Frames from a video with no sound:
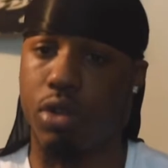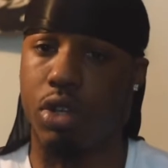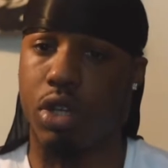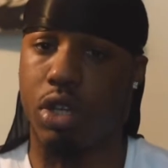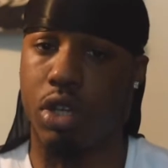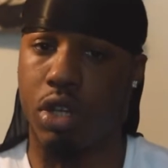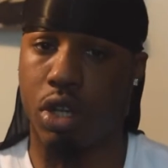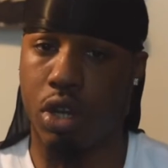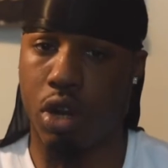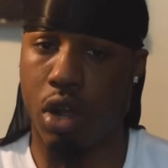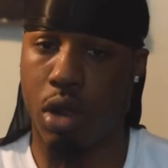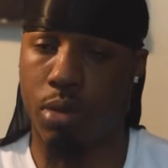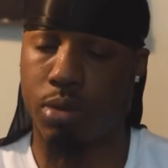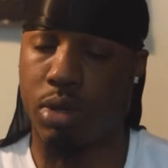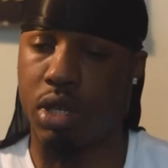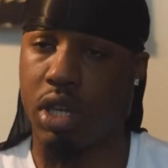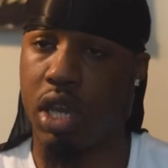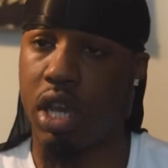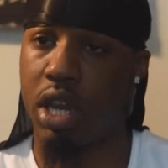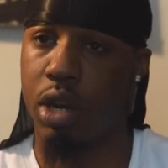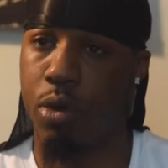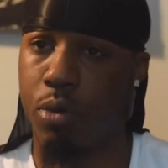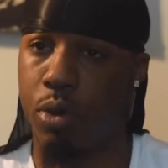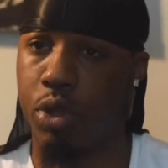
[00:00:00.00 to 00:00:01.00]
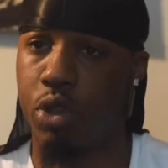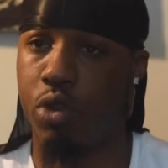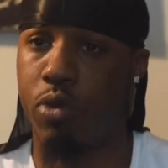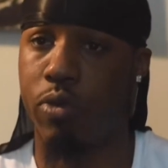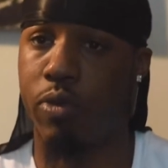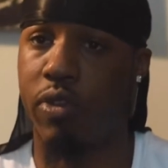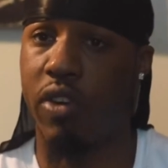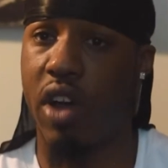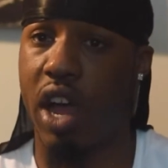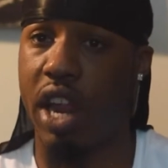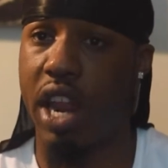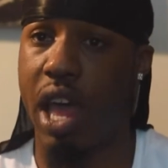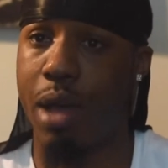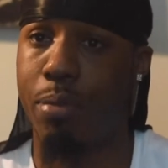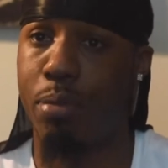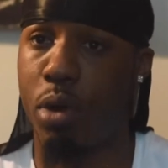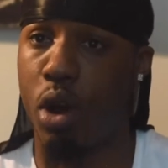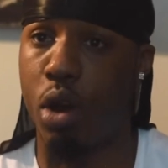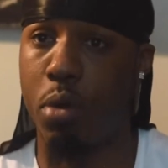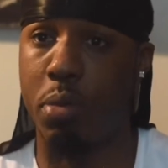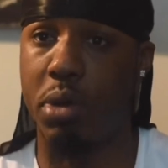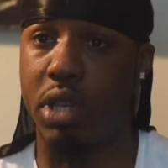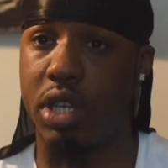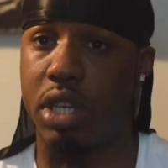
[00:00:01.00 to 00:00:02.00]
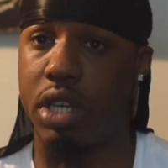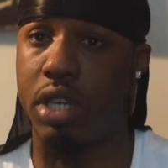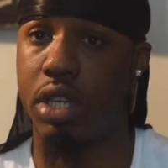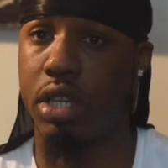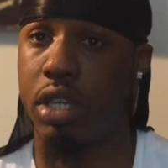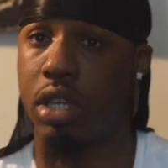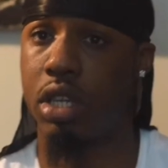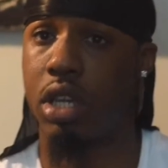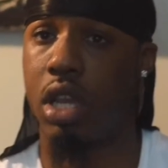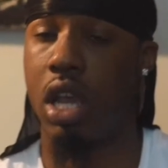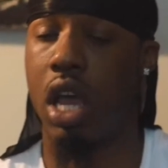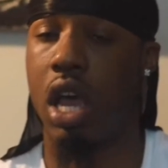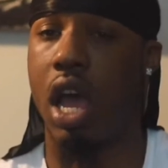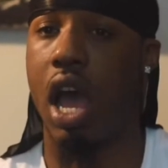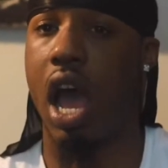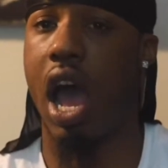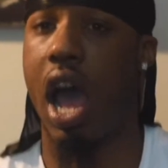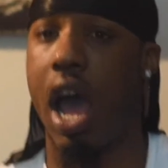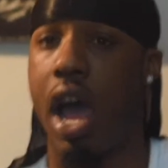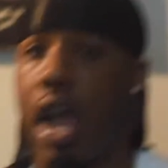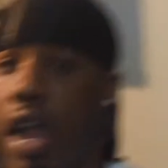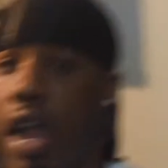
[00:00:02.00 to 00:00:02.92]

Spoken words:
You know what I'm saying? And when you find that purpose, it's, all right,